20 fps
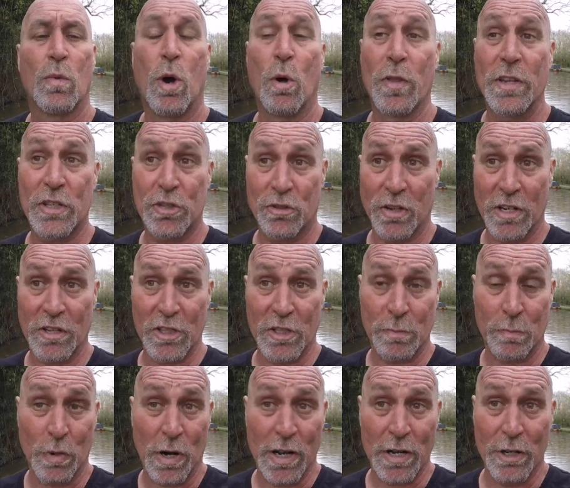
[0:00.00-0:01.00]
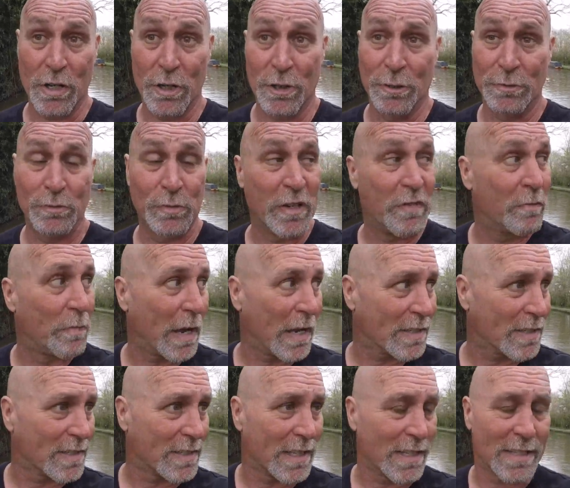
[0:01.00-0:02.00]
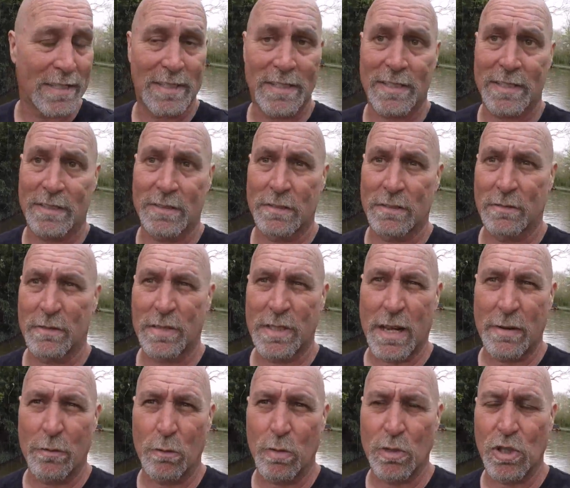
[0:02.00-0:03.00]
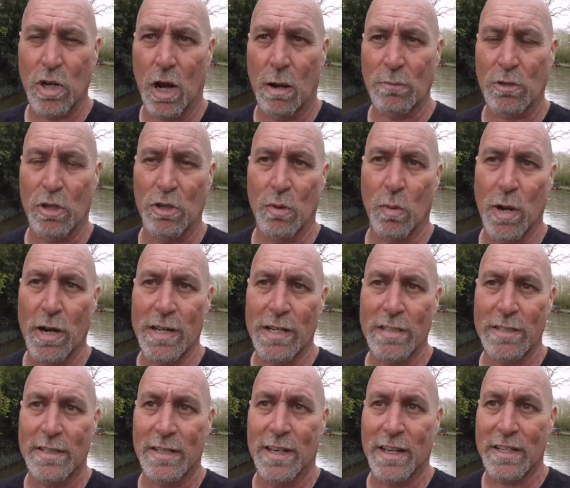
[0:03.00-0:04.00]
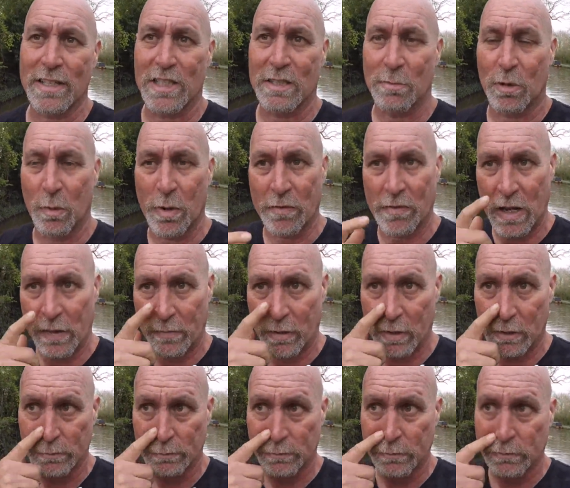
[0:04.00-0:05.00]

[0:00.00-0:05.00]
Well, this stretch is brand new. We've passed this several times on the way into Leicester, but we've never